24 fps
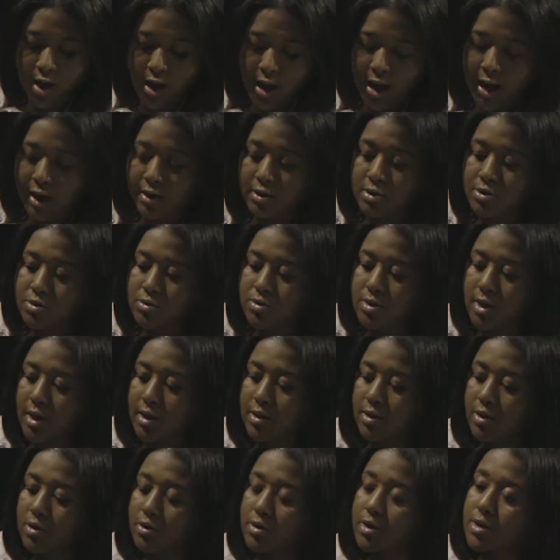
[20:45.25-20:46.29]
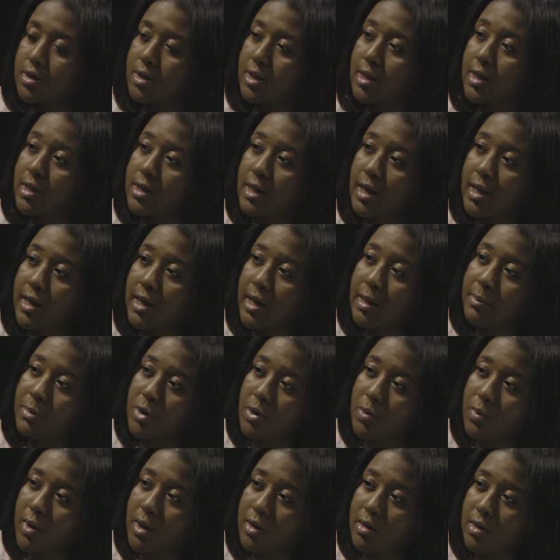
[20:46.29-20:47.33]
How did you take the critique that came
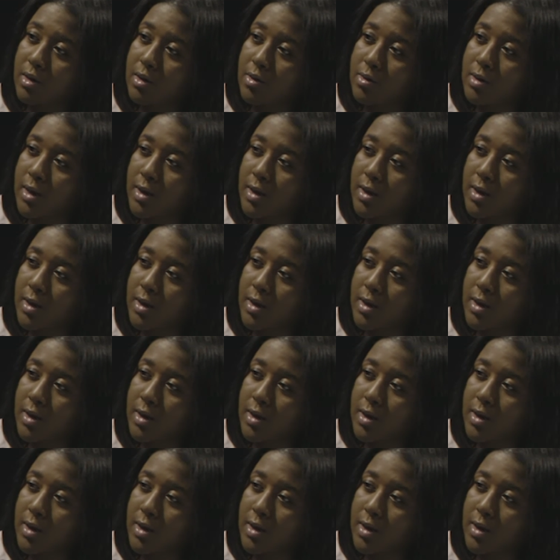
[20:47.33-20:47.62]
your way, though?